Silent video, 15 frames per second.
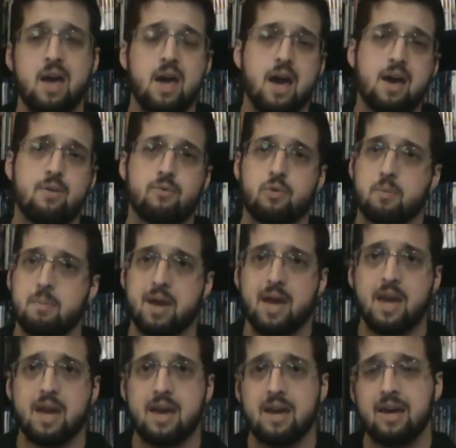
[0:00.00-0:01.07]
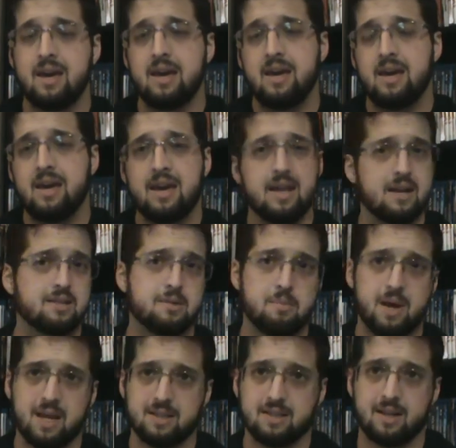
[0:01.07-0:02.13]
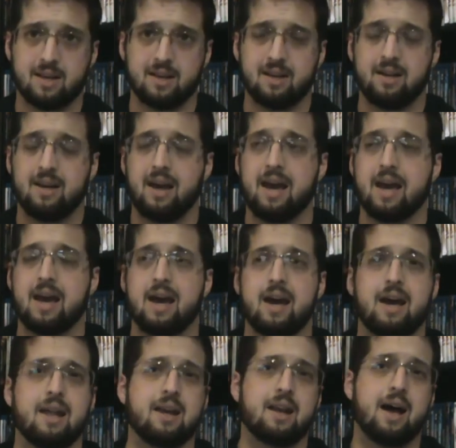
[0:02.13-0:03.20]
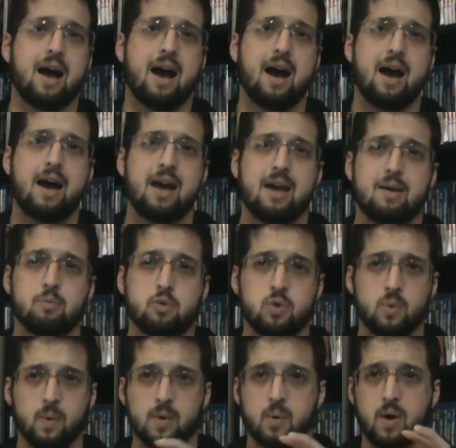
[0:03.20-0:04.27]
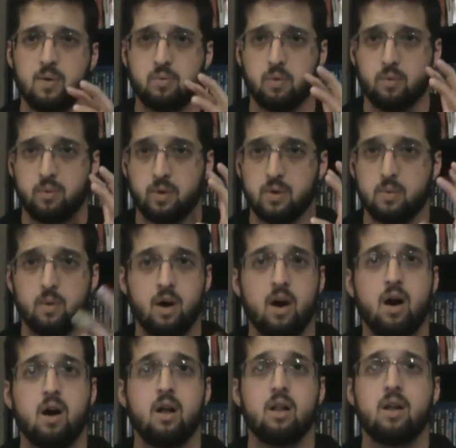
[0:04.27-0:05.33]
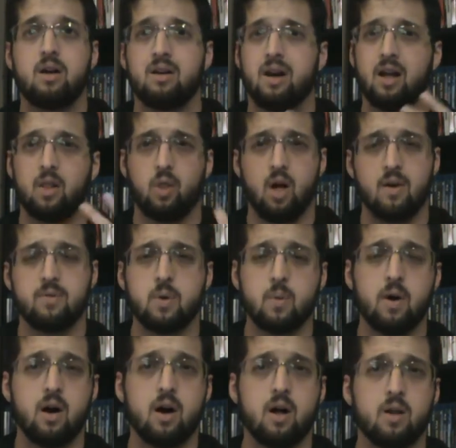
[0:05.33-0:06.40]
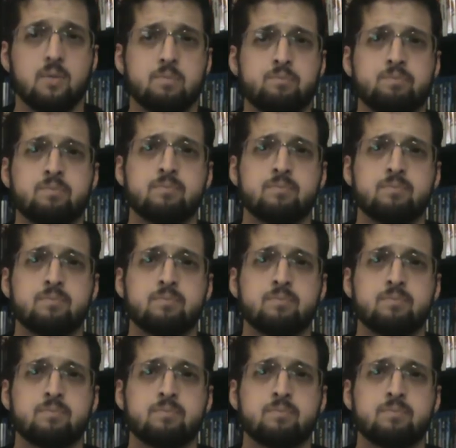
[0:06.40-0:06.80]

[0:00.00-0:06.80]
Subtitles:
And for me, it is amazing. And I am truly grateful for you all. I love you all.